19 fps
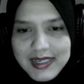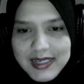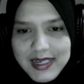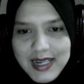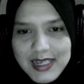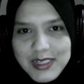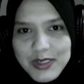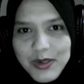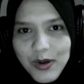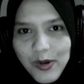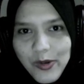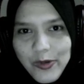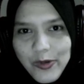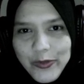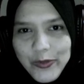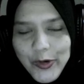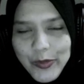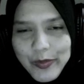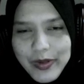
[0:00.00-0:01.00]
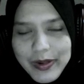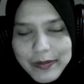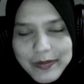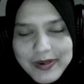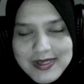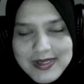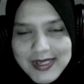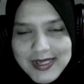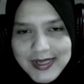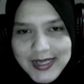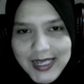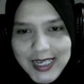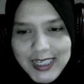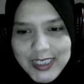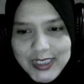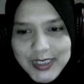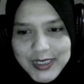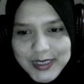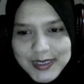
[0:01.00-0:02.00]
That's all for my
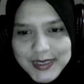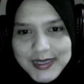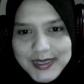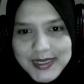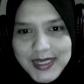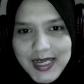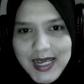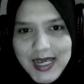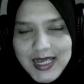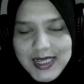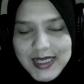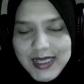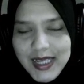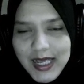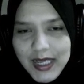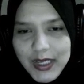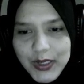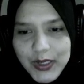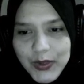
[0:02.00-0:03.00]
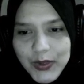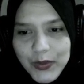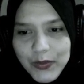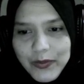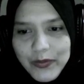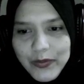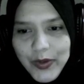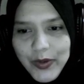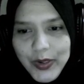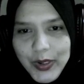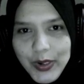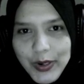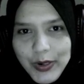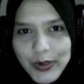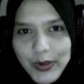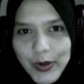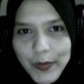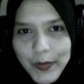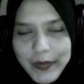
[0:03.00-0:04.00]
presentation. Thank you for
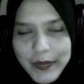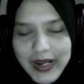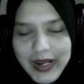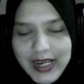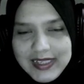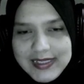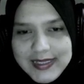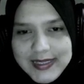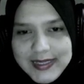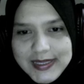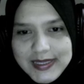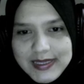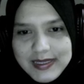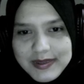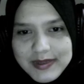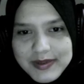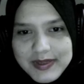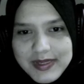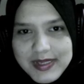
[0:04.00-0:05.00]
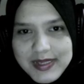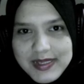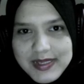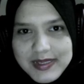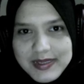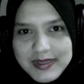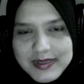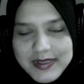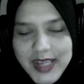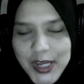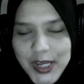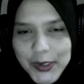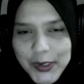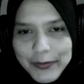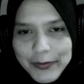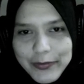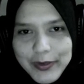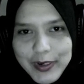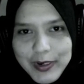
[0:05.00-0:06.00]
your cooperation. Thank
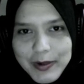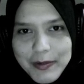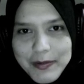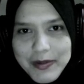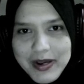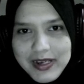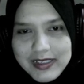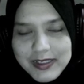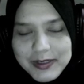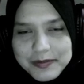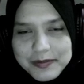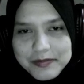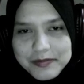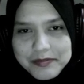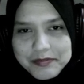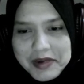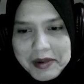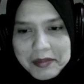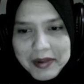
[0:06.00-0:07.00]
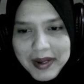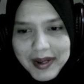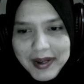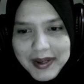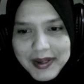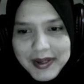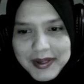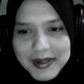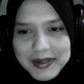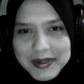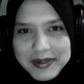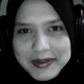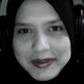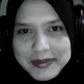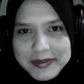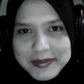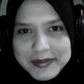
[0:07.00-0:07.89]
you very much. Bye bye.